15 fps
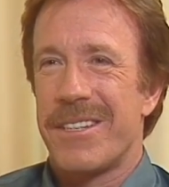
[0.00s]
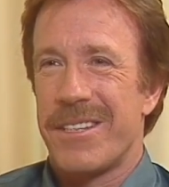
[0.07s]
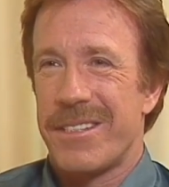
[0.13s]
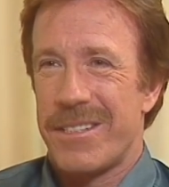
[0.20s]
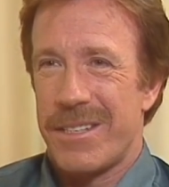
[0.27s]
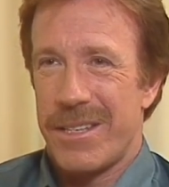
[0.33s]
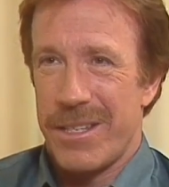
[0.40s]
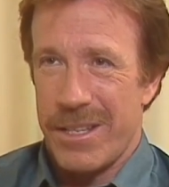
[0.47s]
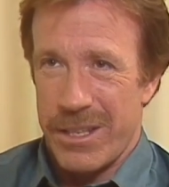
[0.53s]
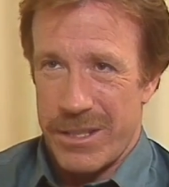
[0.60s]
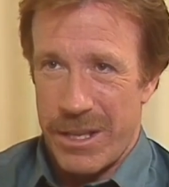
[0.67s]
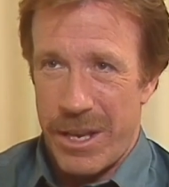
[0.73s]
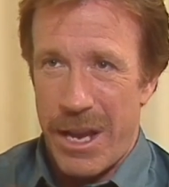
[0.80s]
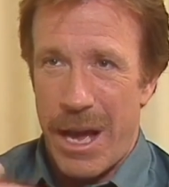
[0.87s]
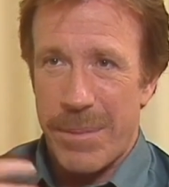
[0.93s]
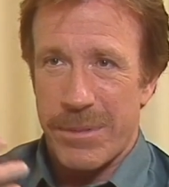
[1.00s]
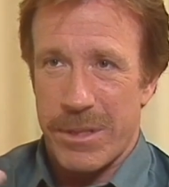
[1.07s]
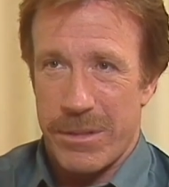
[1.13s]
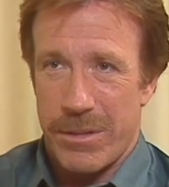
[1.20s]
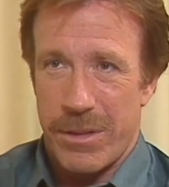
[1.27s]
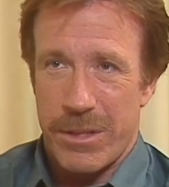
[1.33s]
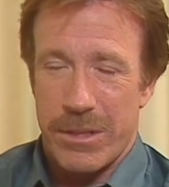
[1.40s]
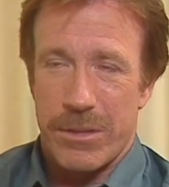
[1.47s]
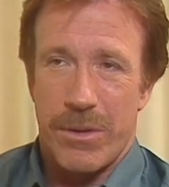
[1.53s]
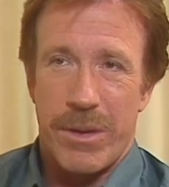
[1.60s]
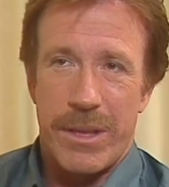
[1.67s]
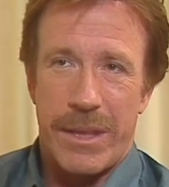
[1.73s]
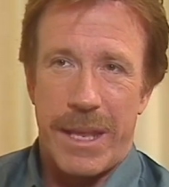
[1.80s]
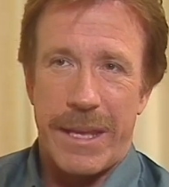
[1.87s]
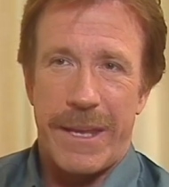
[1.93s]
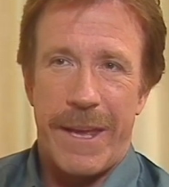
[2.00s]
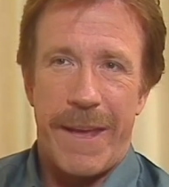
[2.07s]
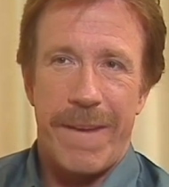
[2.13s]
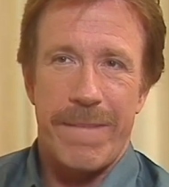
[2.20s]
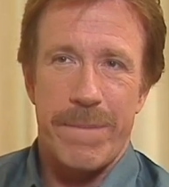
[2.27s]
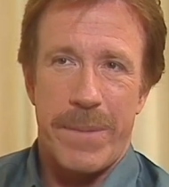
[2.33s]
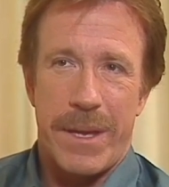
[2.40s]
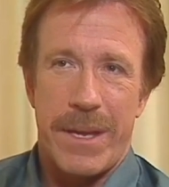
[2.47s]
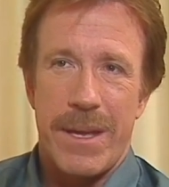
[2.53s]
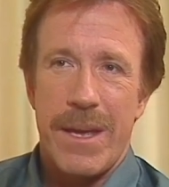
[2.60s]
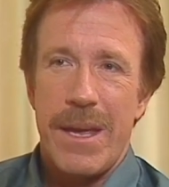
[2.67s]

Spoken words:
the synopsis of the story that they gave me,